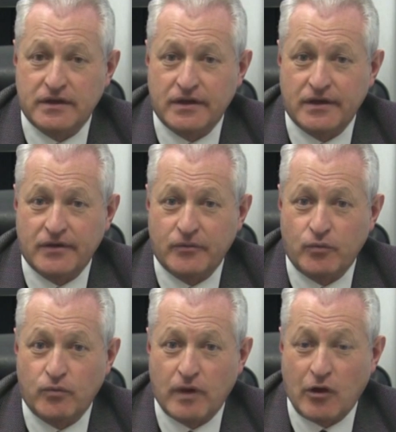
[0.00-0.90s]
uh,
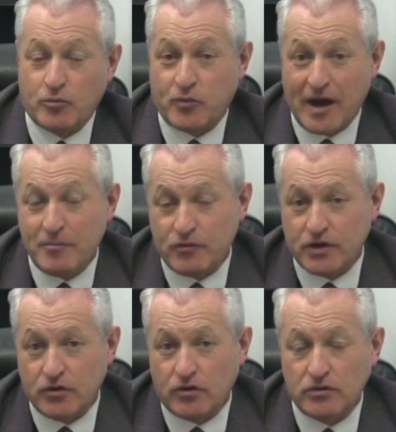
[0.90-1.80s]
our
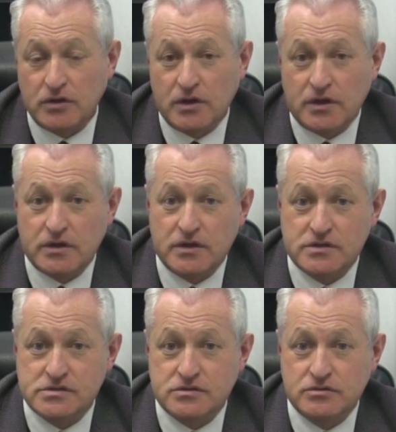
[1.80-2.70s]
primary goal
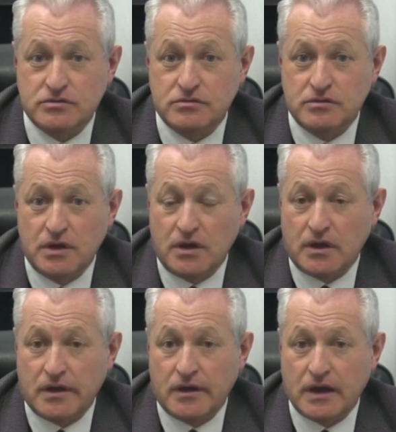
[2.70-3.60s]
is to
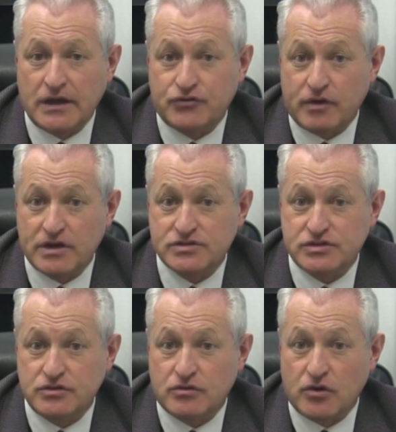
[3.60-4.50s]
uh,
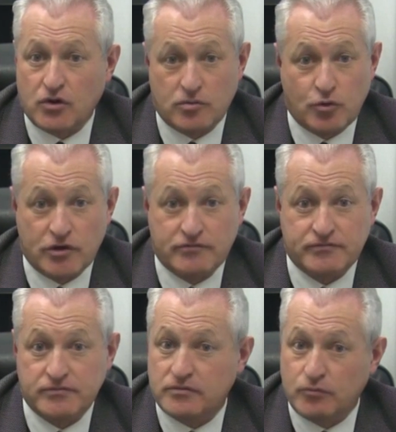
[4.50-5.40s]
address your
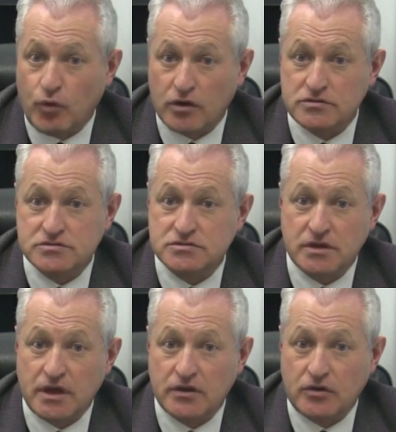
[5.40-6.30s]
automotive wants
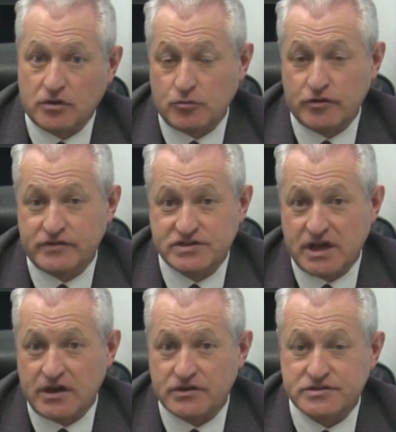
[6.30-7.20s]
and automotive
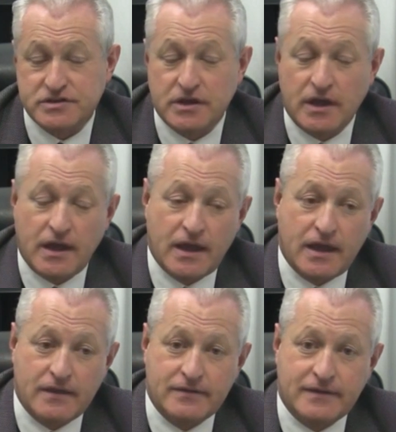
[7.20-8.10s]
desires.
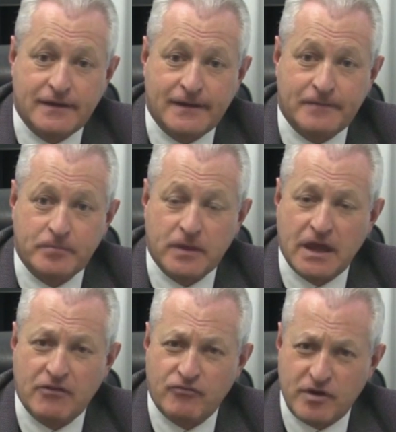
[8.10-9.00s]
And uh,
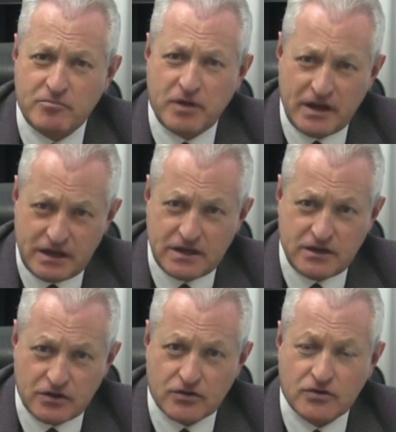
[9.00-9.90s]
everybody
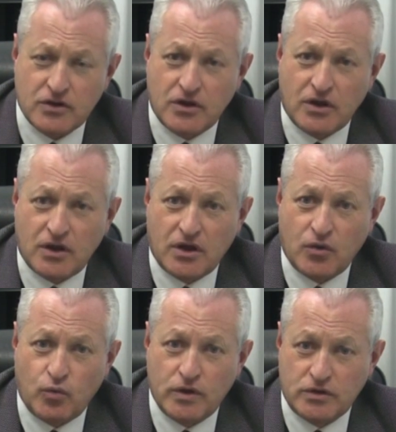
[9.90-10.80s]
here
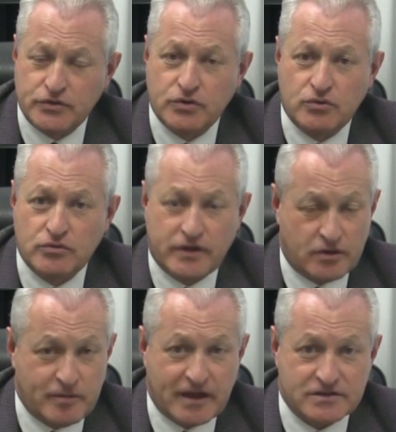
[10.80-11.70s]
uh, will do
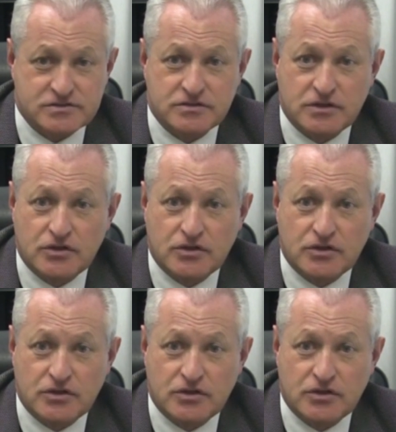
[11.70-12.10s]
their best